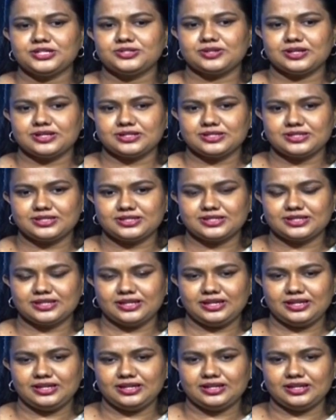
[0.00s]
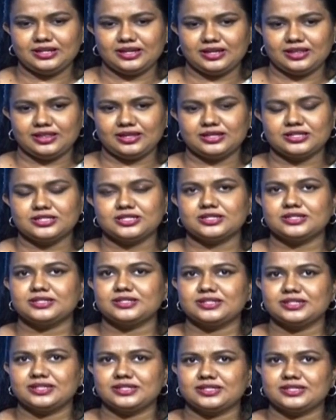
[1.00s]
trust in the
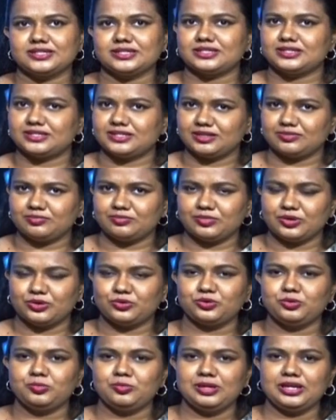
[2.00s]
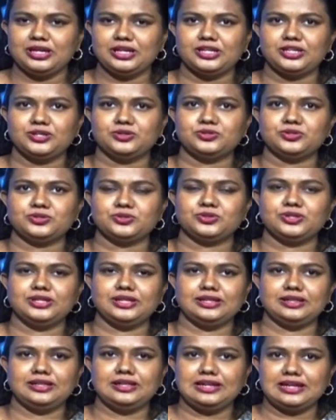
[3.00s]
justice system, could be due to
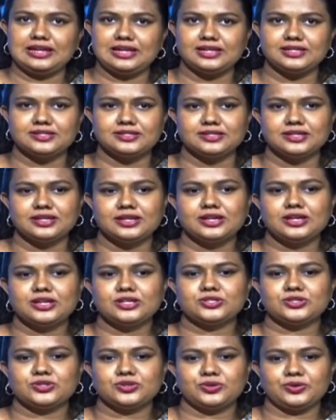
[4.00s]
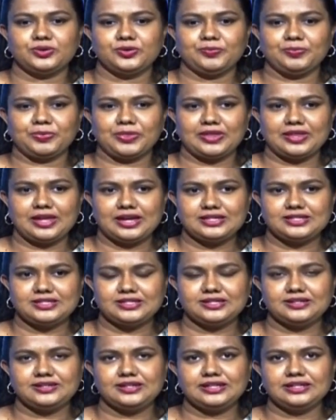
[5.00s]
delays. So there's
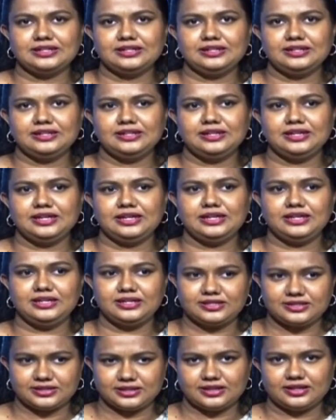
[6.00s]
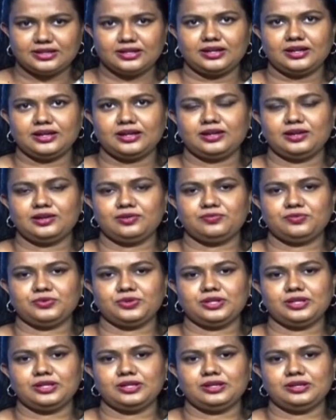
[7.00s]
a real need
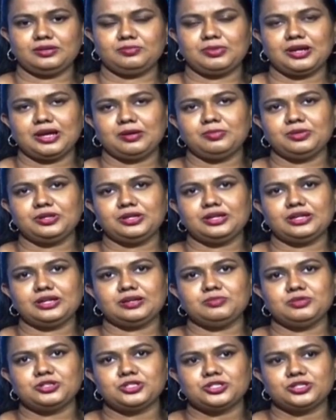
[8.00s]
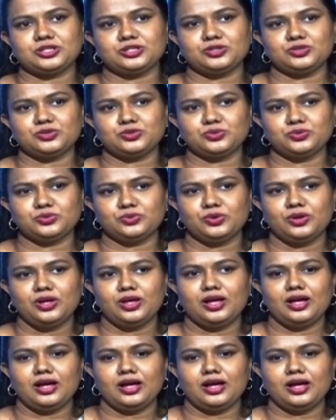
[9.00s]
for the bribery commission to